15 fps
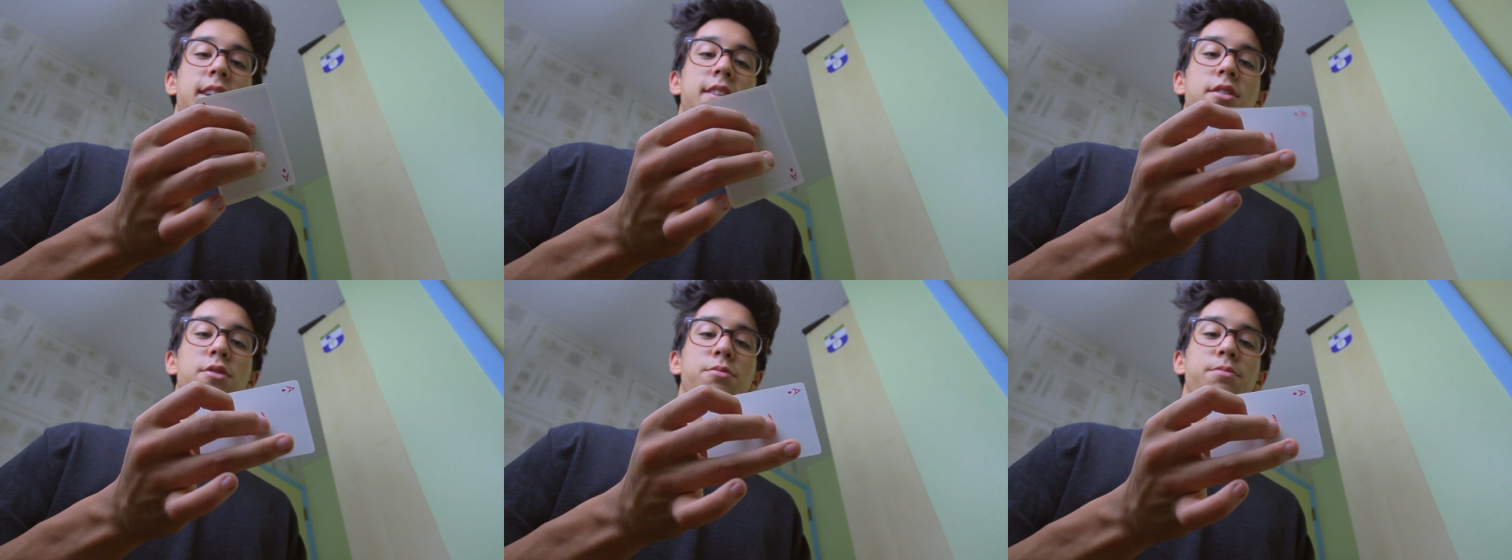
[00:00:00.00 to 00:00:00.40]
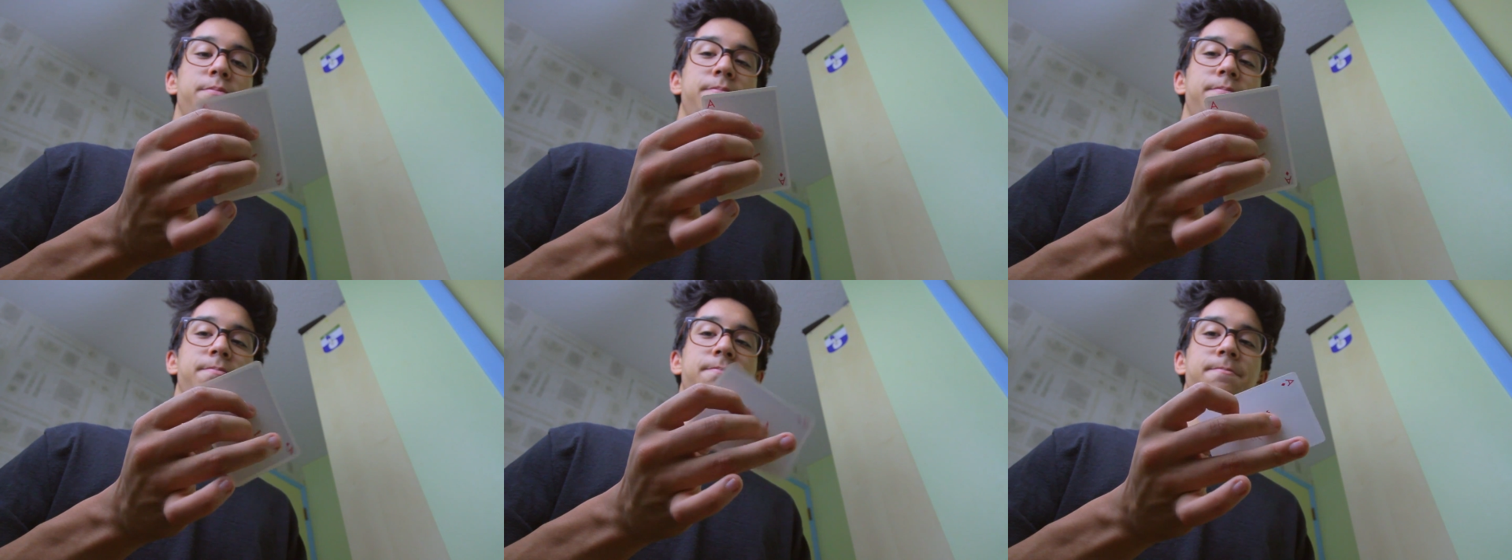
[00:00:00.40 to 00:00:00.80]
like so.
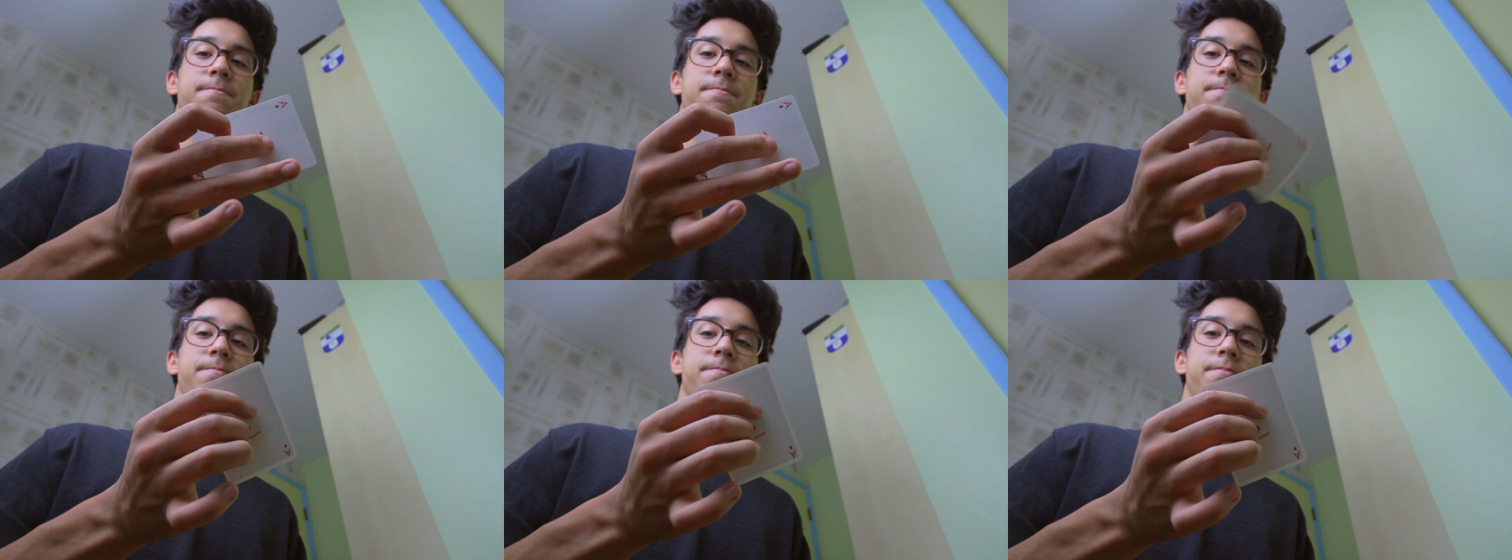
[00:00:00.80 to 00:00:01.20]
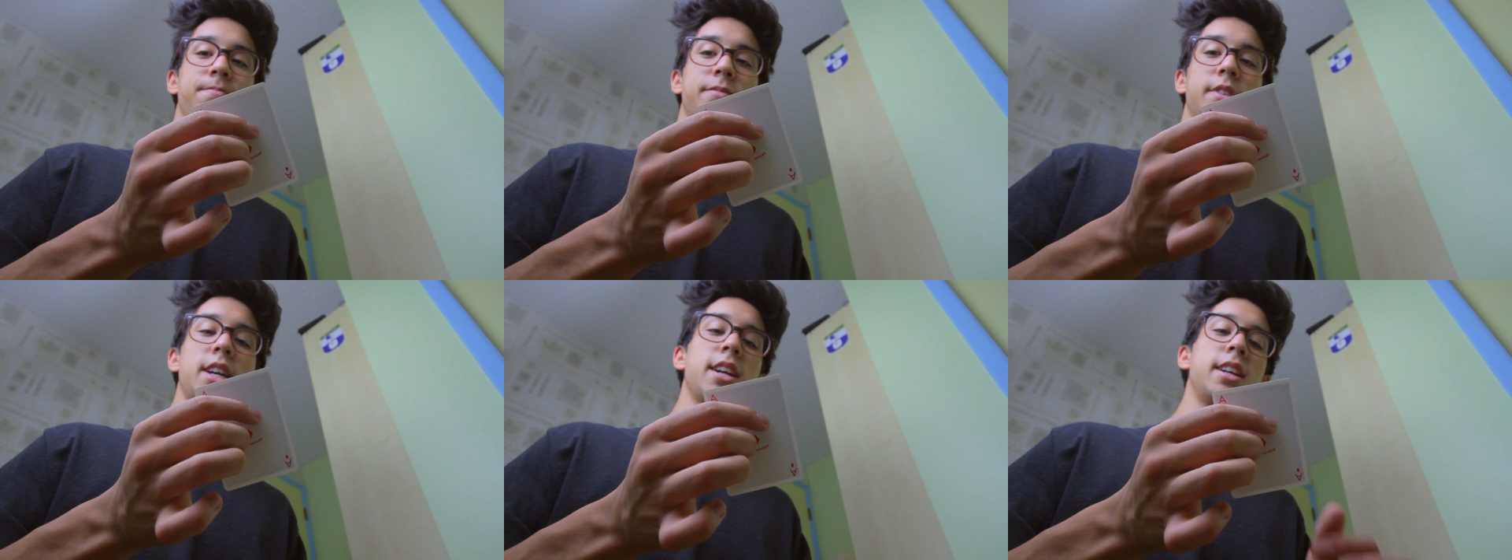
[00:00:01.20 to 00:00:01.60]

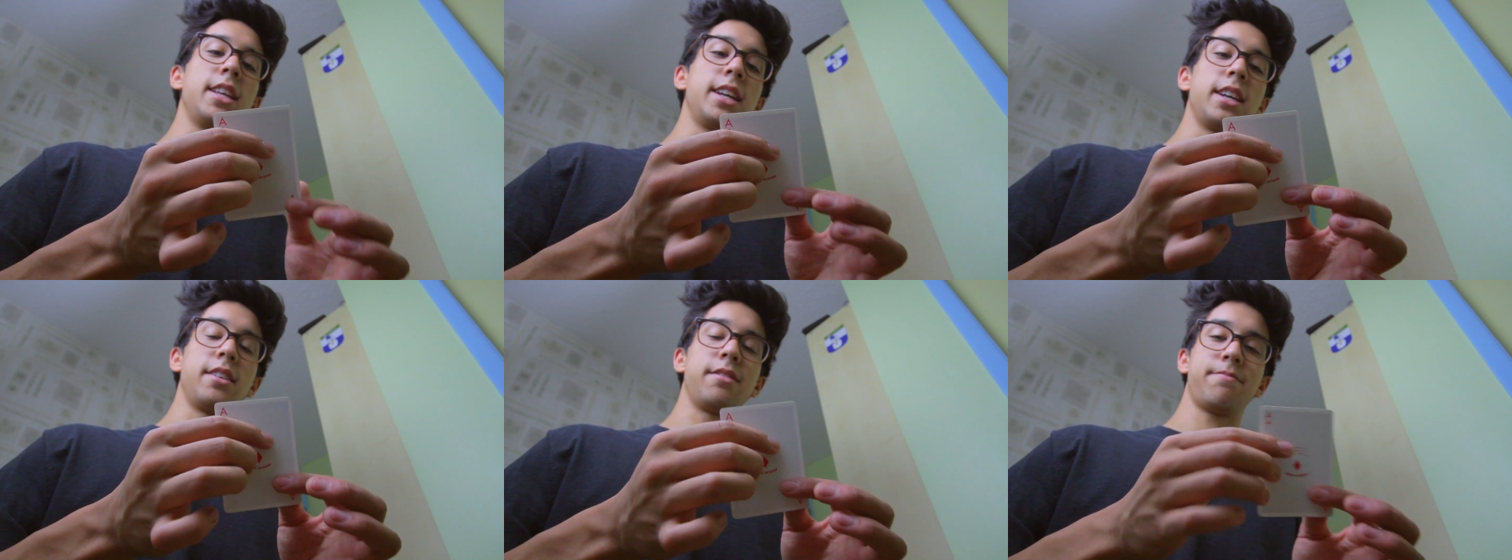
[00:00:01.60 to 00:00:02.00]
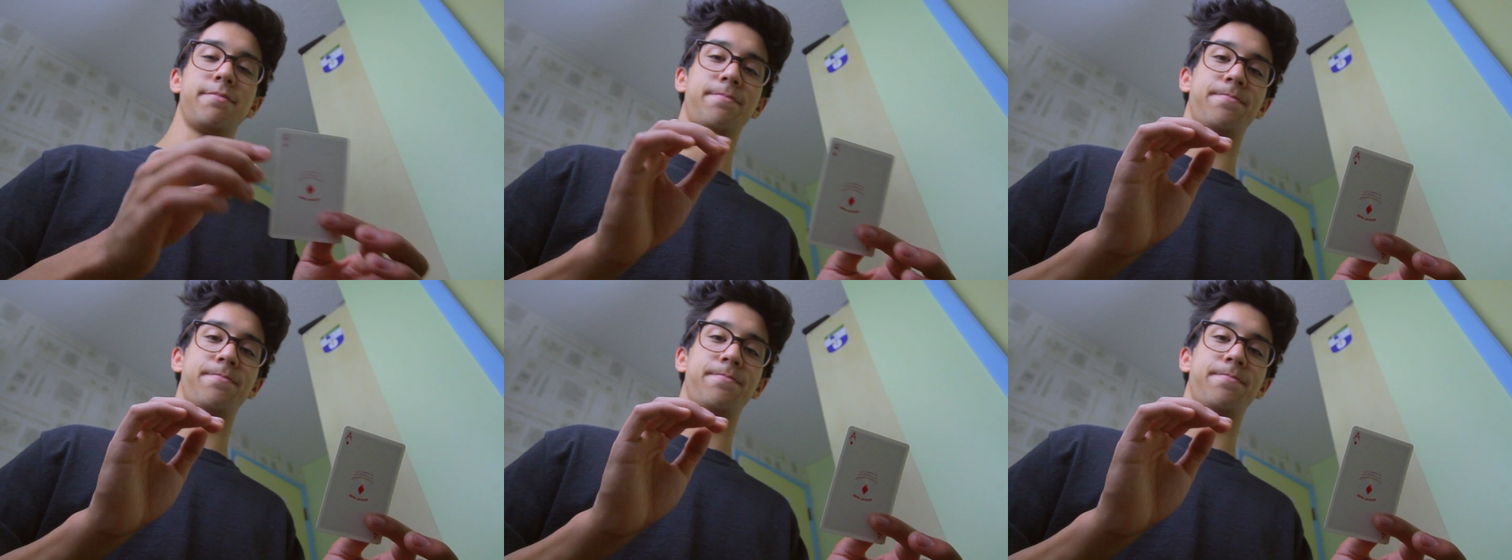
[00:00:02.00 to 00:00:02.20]
Kind of like a